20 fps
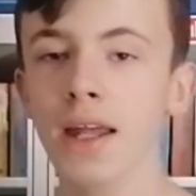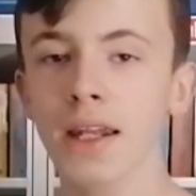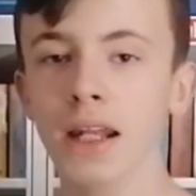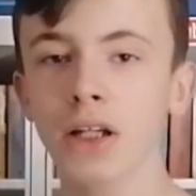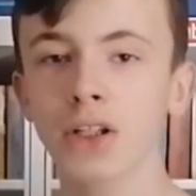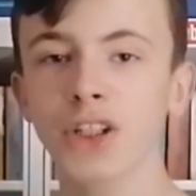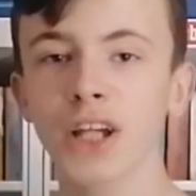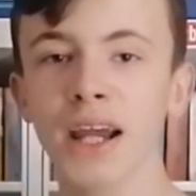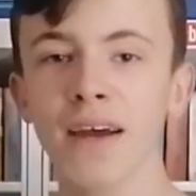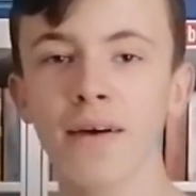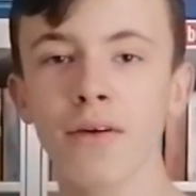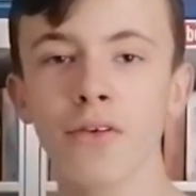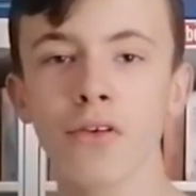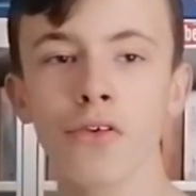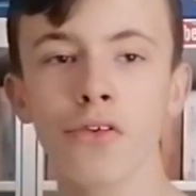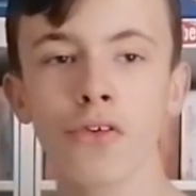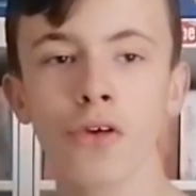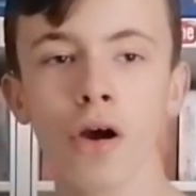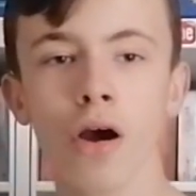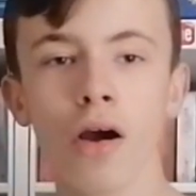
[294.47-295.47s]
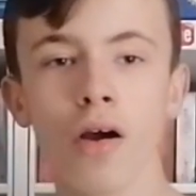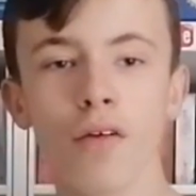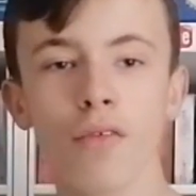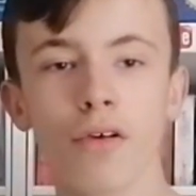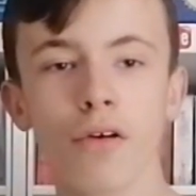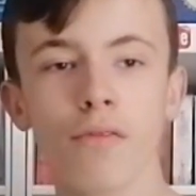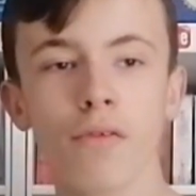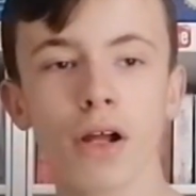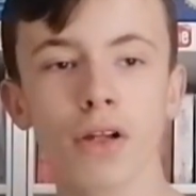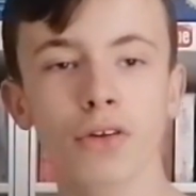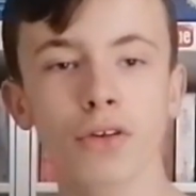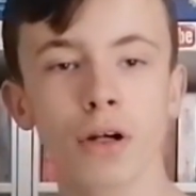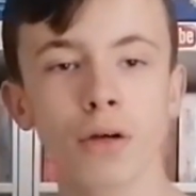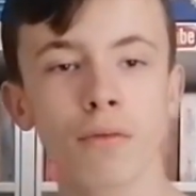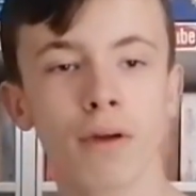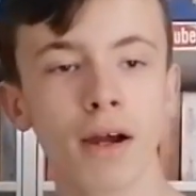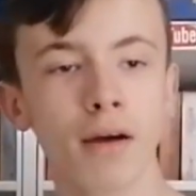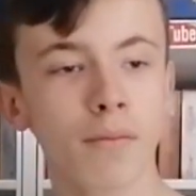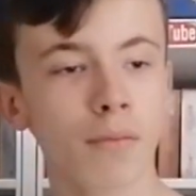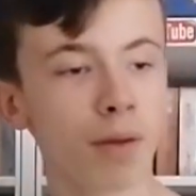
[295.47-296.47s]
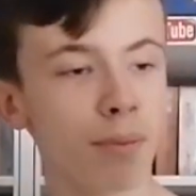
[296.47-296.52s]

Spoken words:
Now shout out to Scott over at Retro Realm.